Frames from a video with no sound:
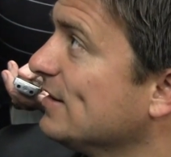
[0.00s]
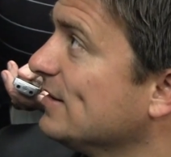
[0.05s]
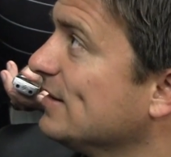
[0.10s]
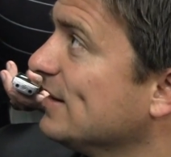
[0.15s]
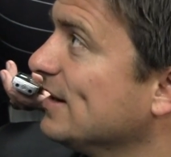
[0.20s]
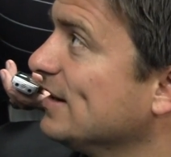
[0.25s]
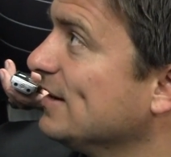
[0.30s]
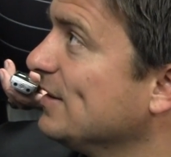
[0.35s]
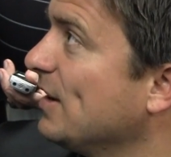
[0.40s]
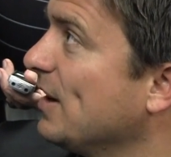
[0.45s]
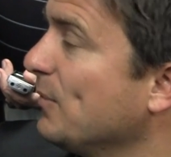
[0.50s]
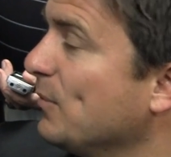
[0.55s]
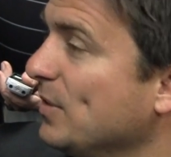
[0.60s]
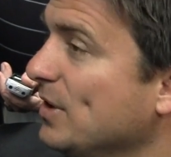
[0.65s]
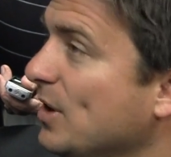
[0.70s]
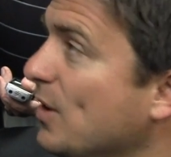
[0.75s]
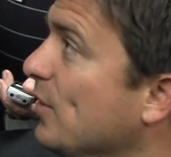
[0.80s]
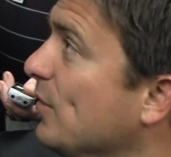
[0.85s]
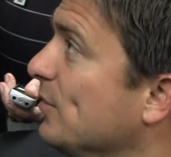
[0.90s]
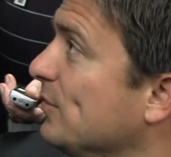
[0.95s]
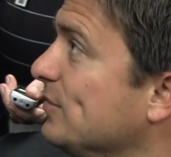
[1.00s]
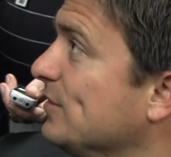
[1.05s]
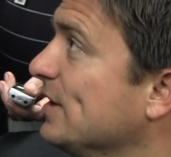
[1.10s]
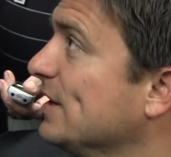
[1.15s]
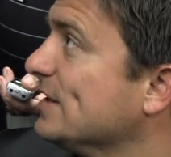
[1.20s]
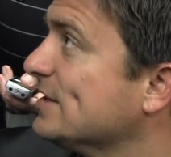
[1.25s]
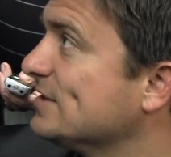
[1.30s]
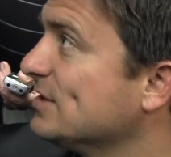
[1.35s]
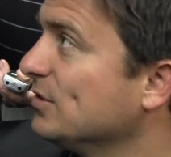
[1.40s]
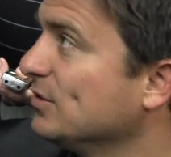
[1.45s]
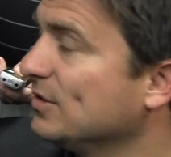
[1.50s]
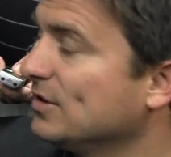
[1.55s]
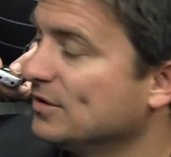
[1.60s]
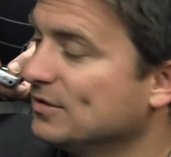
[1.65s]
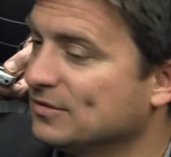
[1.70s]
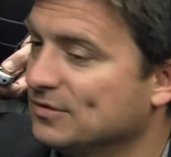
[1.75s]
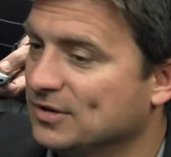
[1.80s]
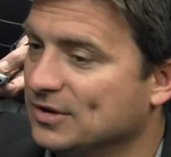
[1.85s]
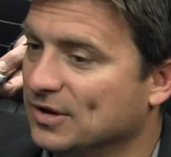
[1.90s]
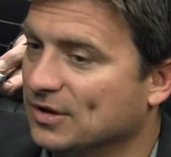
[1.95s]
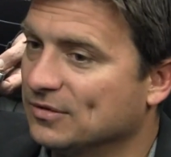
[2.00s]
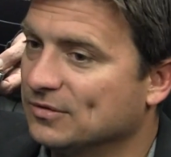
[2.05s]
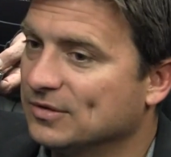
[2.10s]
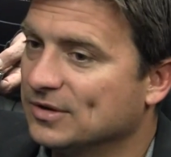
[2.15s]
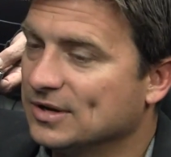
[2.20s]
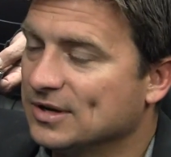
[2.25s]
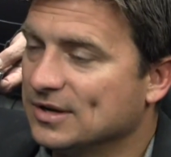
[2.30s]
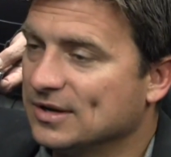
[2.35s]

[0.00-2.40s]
And we don't. And so they're, you know,